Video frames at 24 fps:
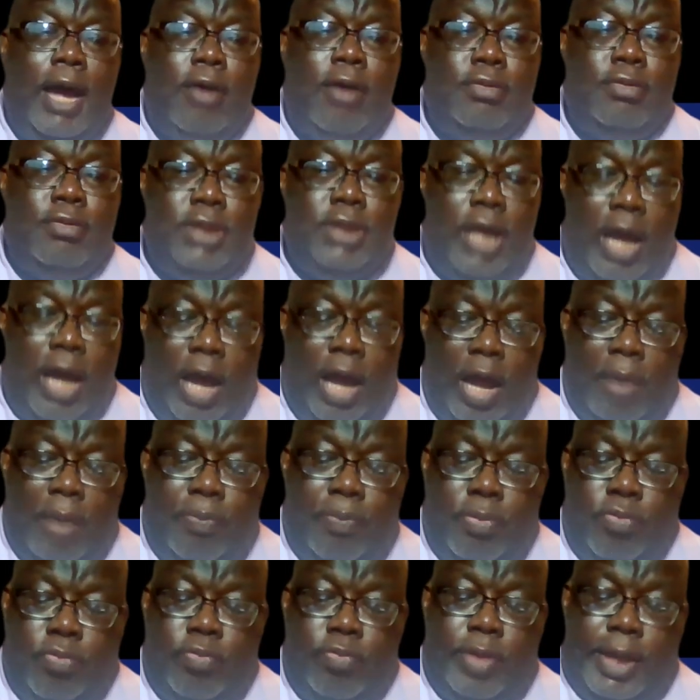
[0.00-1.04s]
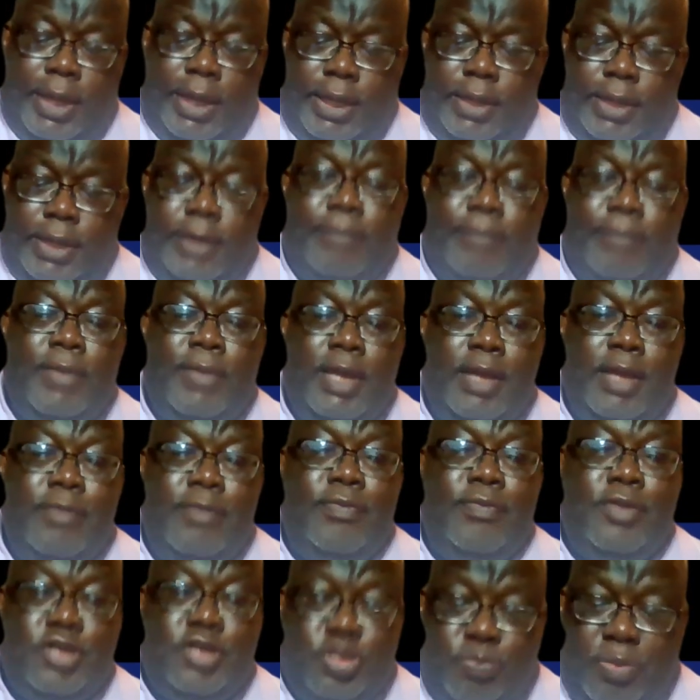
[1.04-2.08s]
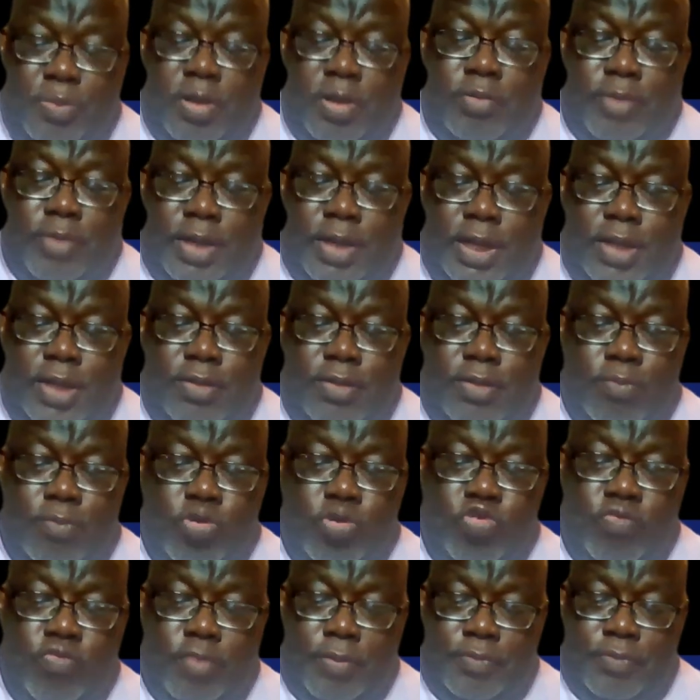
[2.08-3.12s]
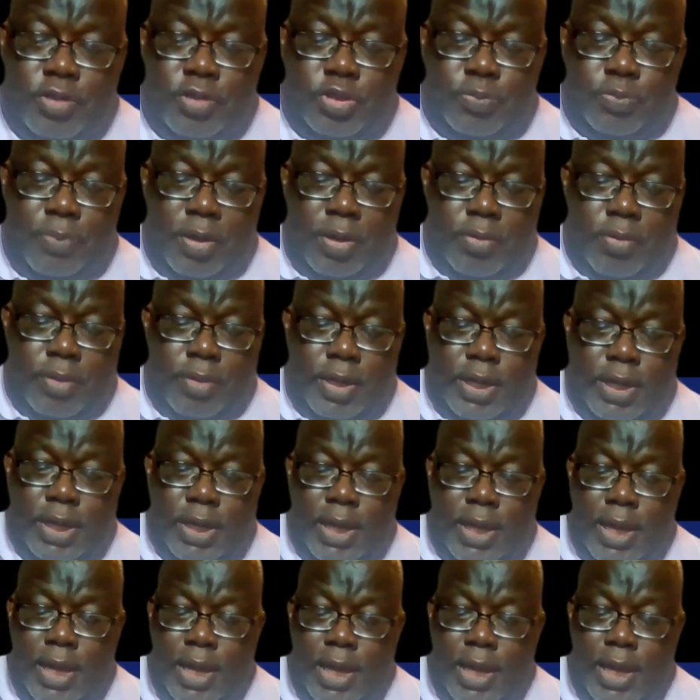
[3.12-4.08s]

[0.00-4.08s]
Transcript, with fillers: how to operate in the spirit, in the move of the spirit,